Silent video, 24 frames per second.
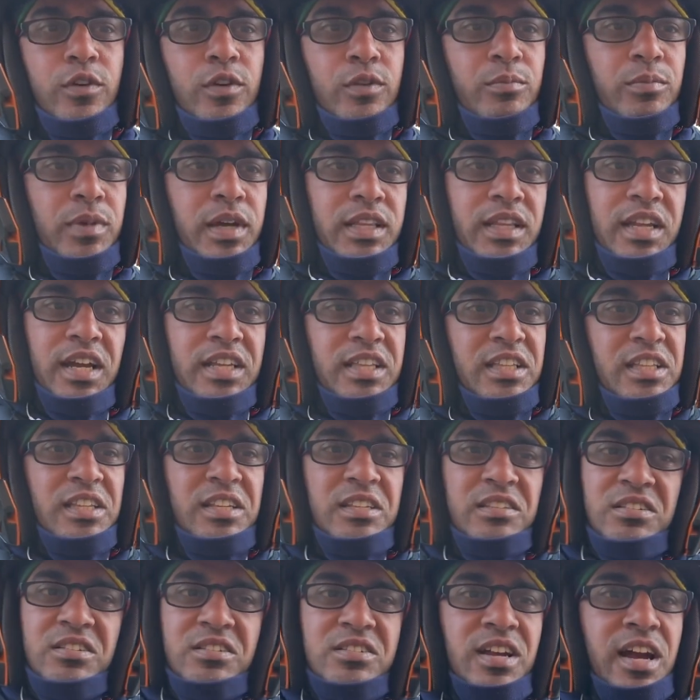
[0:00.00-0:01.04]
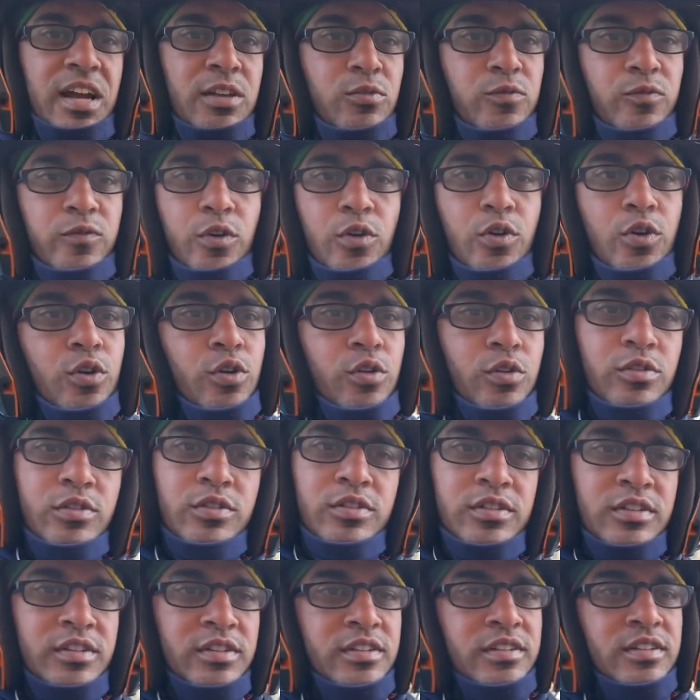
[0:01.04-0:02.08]
vote, but I didn't decide for who.
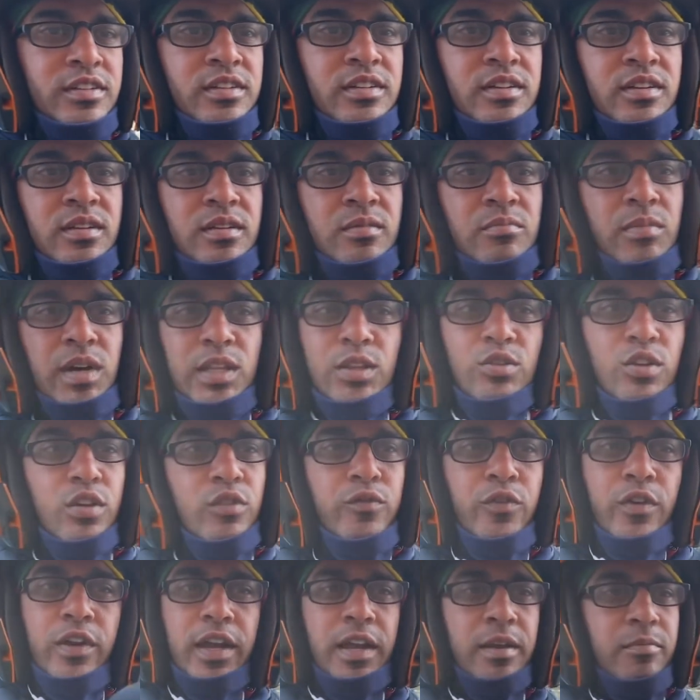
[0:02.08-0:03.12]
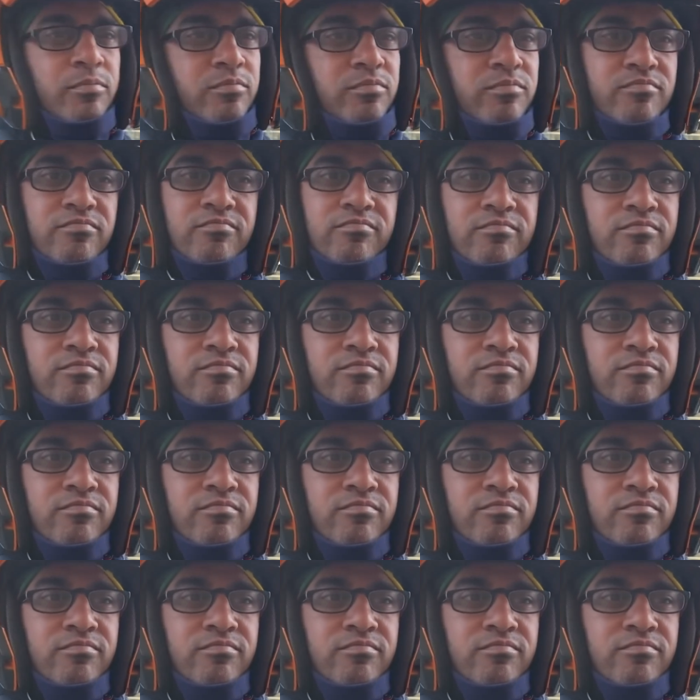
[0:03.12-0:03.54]
But not for him.